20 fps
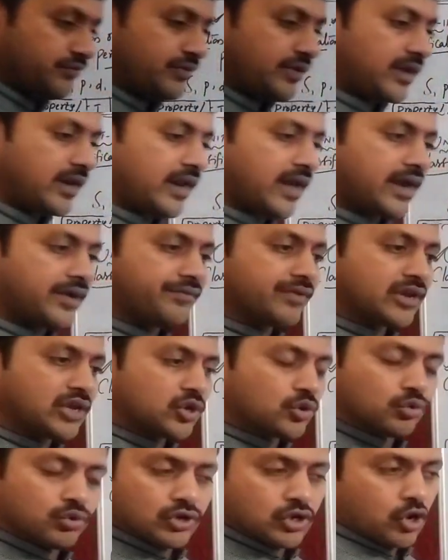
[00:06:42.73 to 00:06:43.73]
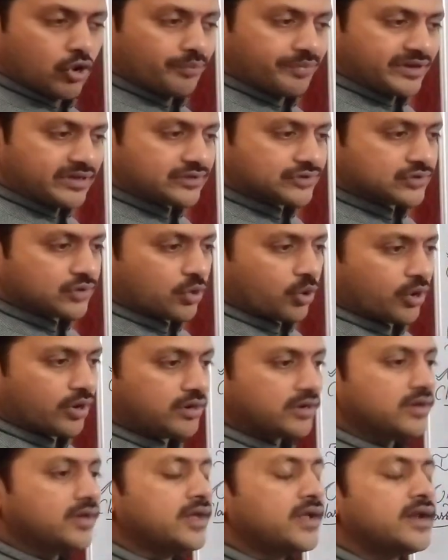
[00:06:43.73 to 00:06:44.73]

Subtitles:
we are having two topics called